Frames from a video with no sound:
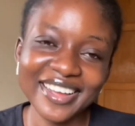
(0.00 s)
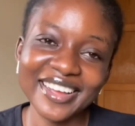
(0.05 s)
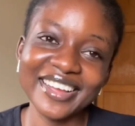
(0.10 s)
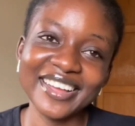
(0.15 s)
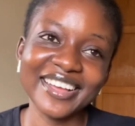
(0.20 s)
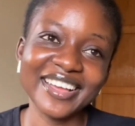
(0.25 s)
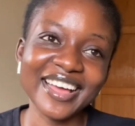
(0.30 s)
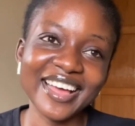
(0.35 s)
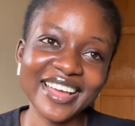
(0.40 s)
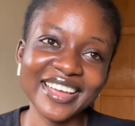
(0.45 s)

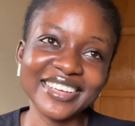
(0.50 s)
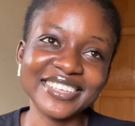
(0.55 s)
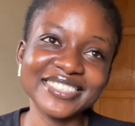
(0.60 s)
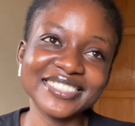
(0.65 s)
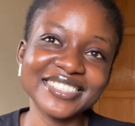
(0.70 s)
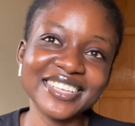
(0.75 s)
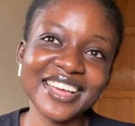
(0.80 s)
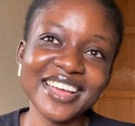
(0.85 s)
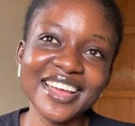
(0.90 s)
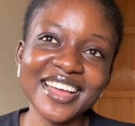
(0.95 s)

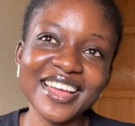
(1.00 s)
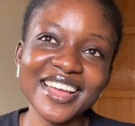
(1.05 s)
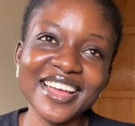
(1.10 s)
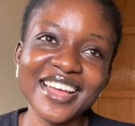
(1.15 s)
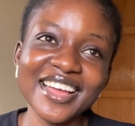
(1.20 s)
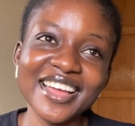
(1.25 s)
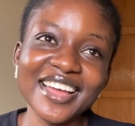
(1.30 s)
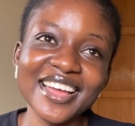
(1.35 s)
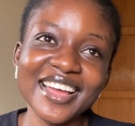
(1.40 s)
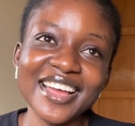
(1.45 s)
Guys,
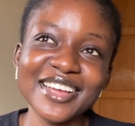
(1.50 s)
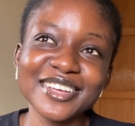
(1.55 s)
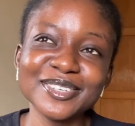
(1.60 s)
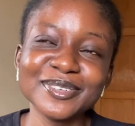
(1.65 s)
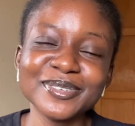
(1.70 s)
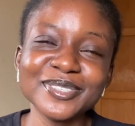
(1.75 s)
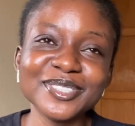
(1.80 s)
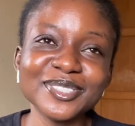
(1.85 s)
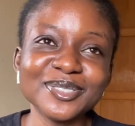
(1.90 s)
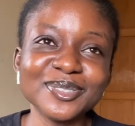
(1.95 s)

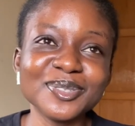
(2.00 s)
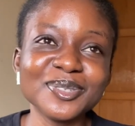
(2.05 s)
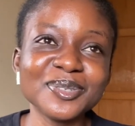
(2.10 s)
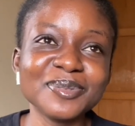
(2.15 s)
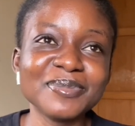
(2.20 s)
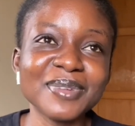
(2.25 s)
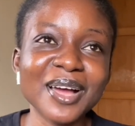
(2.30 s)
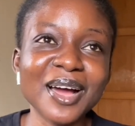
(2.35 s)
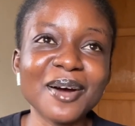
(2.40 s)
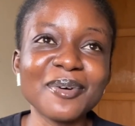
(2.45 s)
when she told
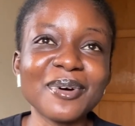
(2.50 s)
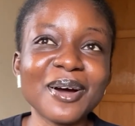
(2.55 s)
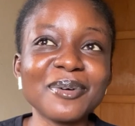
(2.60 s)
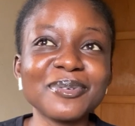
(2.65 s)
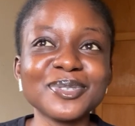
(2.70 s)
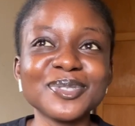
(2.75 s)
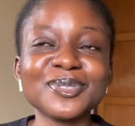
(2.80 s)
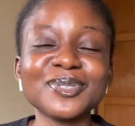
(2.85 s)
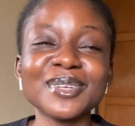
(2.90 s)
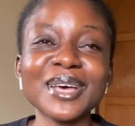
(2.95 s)
me, I
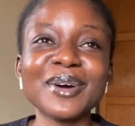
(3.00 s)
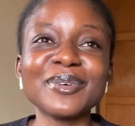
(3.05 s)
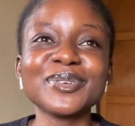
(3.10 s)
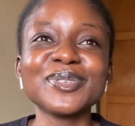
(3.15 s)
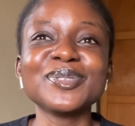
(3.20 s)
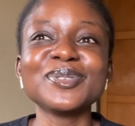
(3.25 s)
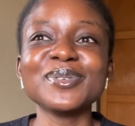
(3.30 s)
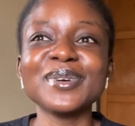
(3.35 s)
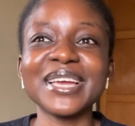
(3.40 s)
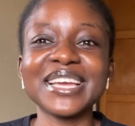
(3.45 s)
was
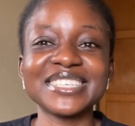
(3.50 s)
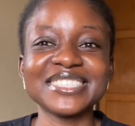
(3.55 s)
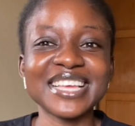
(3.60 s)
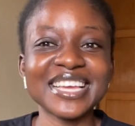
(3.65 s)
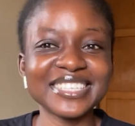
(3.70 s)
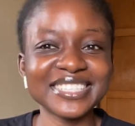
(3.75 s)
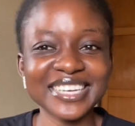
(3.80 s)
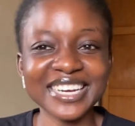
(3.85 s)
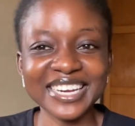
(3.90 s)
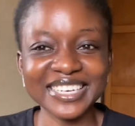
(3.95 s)
so
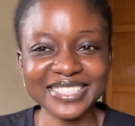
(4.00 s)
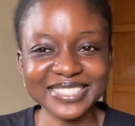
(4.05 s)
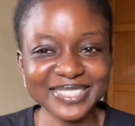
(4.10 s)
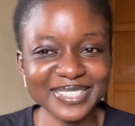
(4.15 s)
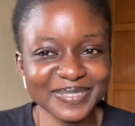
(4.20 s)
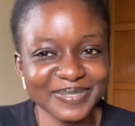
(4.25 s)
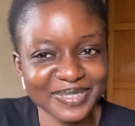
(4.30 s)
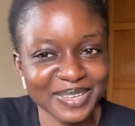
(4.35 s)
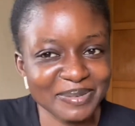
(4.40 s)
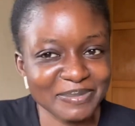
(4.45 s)
excited at the
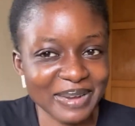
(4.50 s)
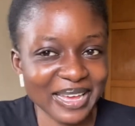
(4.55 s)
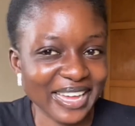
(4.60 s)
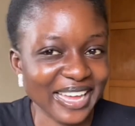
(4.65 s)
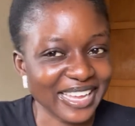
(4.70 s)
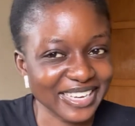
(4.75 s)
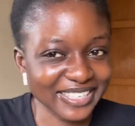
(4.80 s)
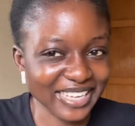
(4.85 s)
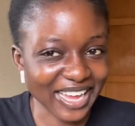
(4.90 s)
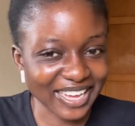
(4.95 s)
same time. Like
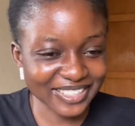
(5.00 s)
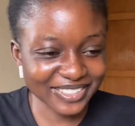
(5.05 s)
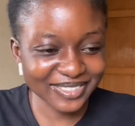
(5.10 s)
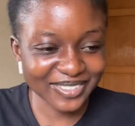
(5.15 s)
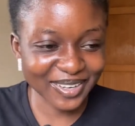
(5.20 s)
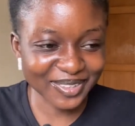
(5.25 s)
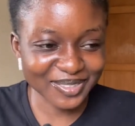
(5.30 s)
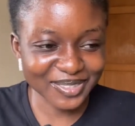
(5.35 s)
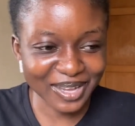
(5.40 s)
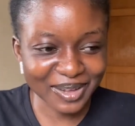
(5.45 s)
I didn't
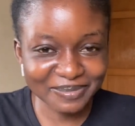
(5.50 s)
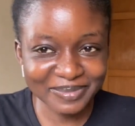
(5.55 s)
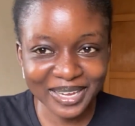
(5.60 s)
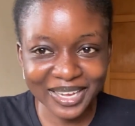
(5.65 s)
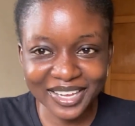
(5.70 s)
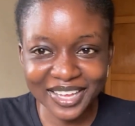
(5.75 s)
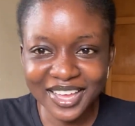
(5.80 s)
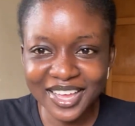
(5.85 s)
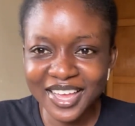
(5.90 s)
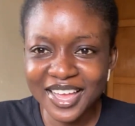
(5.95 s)
know how to, I'm
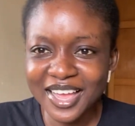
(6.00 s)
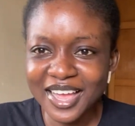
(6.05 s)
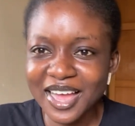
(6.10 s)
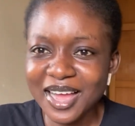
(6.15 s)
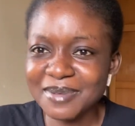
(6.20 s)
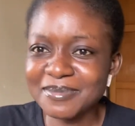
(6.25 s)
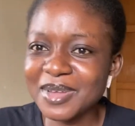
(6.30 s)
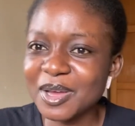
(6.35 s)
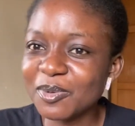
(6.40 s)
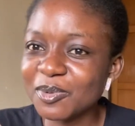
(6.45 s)

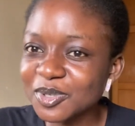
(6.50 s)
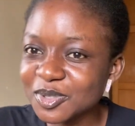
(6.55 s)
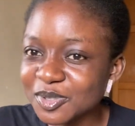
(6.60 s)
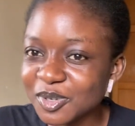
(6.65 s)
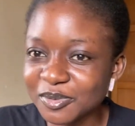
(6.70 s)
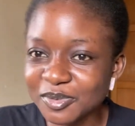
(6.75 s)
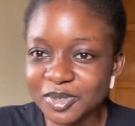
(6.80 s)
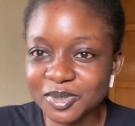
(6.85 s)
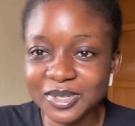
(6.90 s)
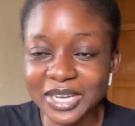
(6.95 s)
like, what
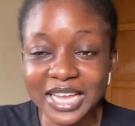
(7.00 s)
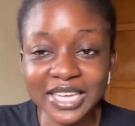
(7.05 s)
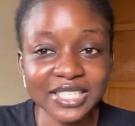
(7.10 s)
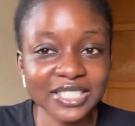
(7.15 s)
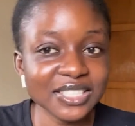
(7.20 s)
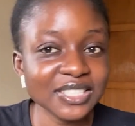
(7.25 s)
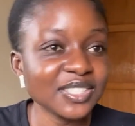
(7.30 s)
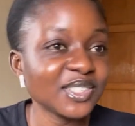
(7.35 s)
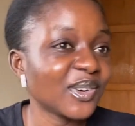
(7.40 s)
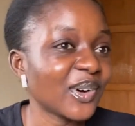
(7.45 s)
of you that he
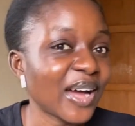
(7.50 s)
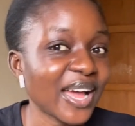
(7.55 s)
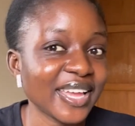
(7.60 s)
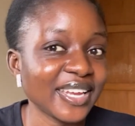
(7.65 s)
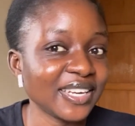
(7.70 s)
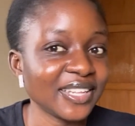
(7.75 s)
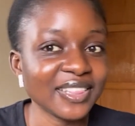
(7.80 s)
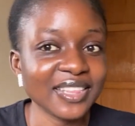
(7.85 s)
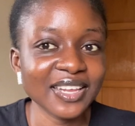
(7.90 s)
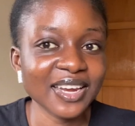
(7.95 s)
didn't tell her
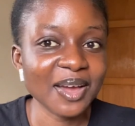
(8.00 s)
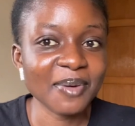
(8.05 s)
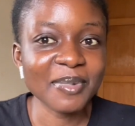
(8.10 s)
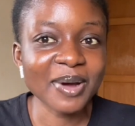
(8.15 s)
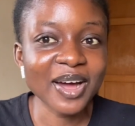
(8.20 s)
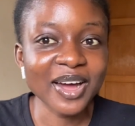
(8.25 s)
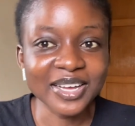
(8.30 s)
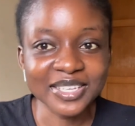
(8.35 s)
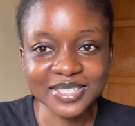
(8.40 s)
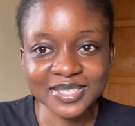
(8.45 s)
anything
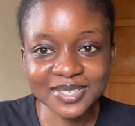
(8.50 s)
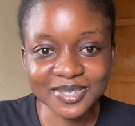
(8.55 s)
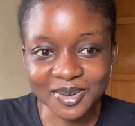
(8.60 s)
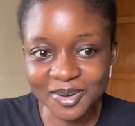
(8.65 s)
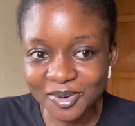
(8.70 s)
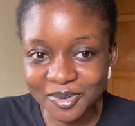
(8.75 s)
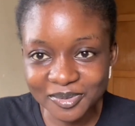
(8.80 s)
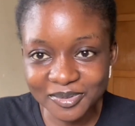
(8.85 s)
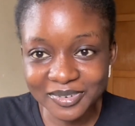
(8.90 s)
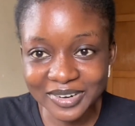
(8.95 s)
about
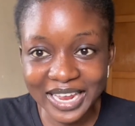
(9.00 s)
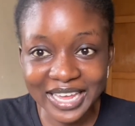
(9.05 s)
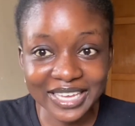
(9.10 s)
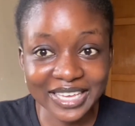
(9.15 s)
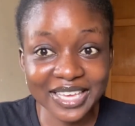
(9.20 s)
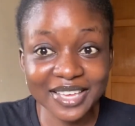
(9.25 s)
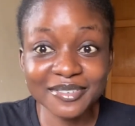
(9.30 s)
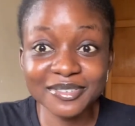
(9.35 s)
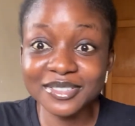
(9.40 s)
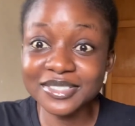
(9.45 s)
herself? Like
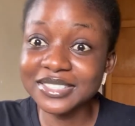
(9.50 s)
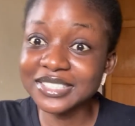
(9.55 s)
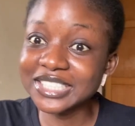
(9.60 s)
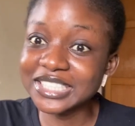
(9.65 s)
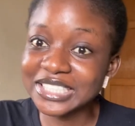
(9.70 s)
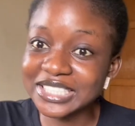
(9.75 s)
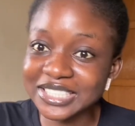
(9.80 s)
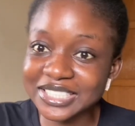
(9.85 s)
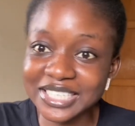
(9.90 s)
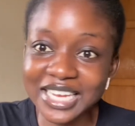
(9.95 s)
even
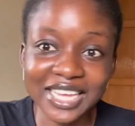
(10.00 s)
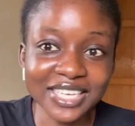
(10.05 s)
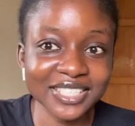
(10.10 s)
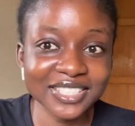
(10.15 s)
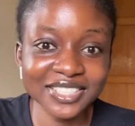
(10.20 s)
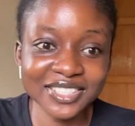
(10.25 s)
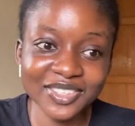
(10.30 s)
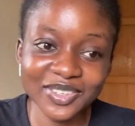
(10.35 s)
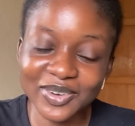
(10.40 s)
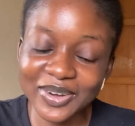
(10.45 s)
she, that he
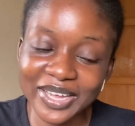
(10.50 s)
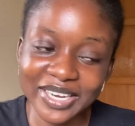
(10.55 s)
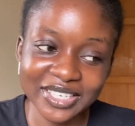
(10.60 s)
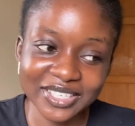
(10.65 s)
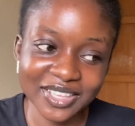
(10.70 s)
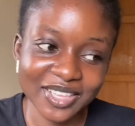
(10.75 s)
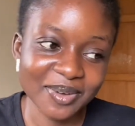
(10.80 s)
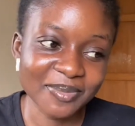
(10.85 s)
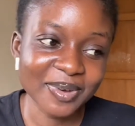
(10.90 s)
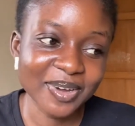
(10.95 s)
didn't tell her
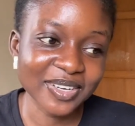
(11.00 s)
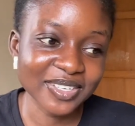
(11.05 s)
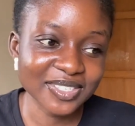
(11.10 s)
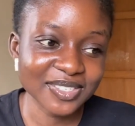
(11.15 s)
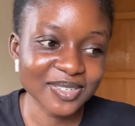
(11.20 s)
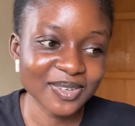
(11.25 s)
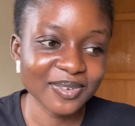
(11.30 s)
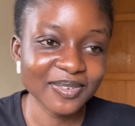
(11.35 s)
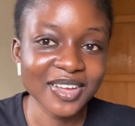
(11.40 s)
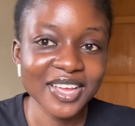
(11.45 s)
anything about
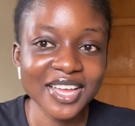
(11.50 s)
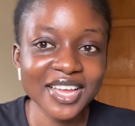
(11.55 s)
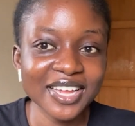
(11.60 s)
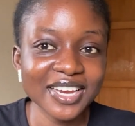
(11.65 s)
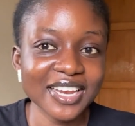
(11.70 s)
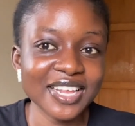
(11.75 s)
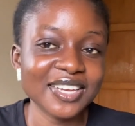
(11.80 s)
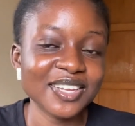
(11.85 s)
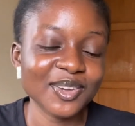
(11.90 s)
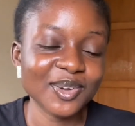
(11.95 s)
herself,
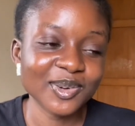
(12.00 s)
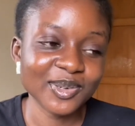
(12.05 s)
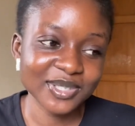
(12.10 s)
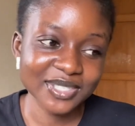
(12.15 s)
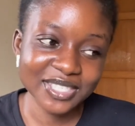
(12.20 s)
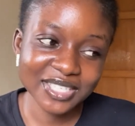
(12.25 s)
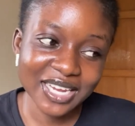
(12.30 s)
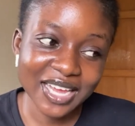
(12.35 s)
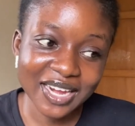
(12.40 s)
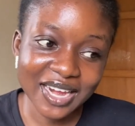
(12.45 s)
that he
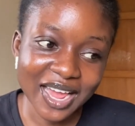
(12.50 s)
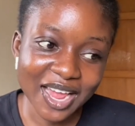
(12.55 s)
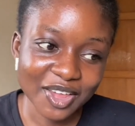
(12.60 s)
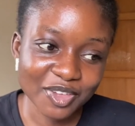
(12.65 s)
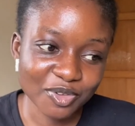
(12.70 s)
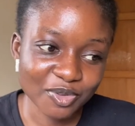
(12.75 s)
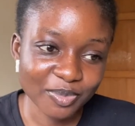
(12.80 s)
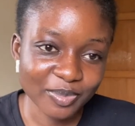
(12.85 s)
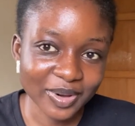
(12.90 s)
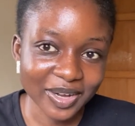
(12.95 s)
considered
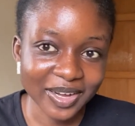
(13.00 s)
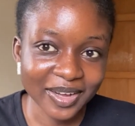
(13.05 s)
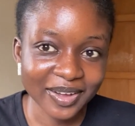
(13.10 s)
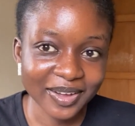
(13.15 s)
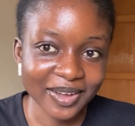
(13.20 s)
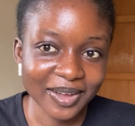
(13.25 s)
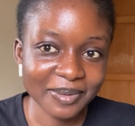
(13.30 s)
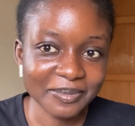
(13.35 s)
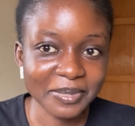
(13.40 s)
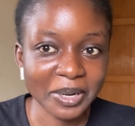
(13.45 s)

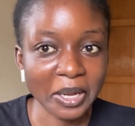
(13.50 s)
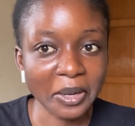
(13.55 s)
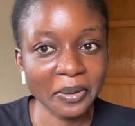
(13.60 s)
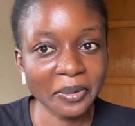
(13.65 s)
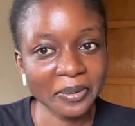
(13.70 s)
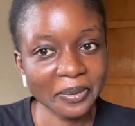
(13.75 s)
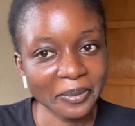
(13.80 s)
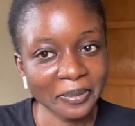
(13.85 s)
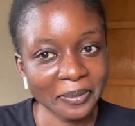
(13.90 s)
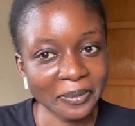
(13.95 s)
Ayuba. I'm like,
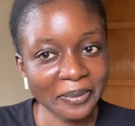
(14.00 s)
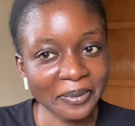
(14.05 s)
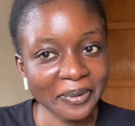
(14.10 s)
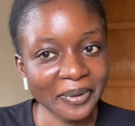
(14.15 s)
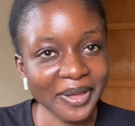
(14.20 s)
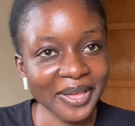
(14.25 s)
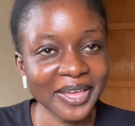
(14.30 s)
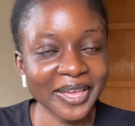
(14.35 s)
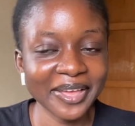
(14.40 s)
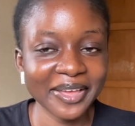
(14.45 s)

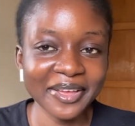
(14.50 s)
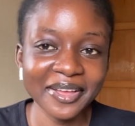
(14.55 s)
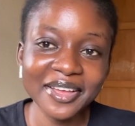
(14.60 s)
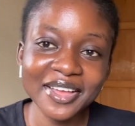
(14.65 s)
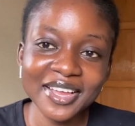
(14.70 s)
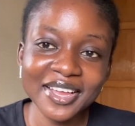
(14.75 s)
okay.